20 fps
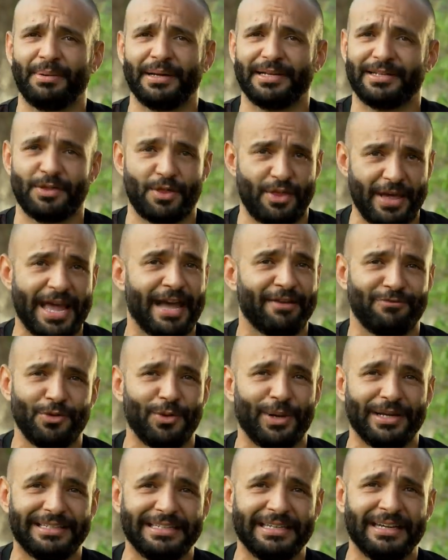but they have
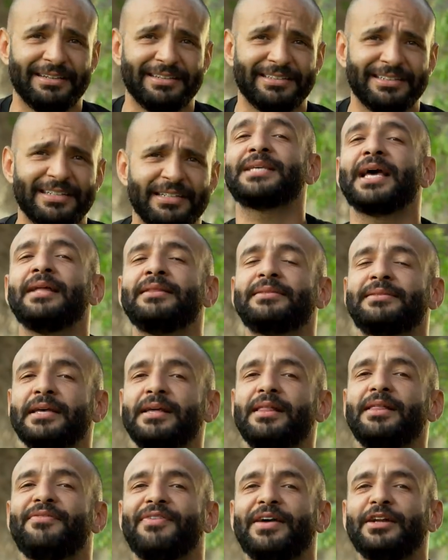no idea.
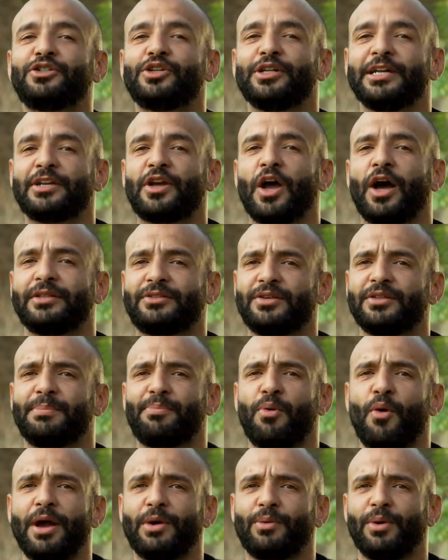Until eventually it got to the
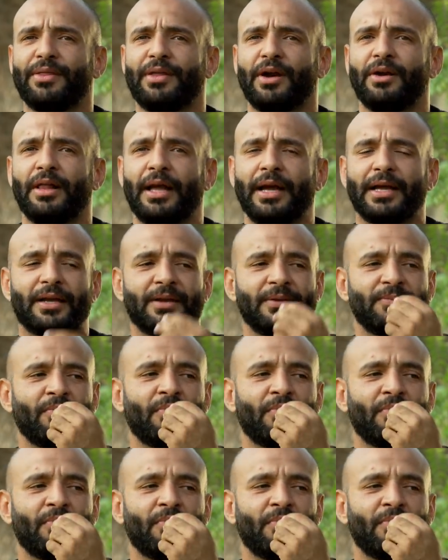point where they're like,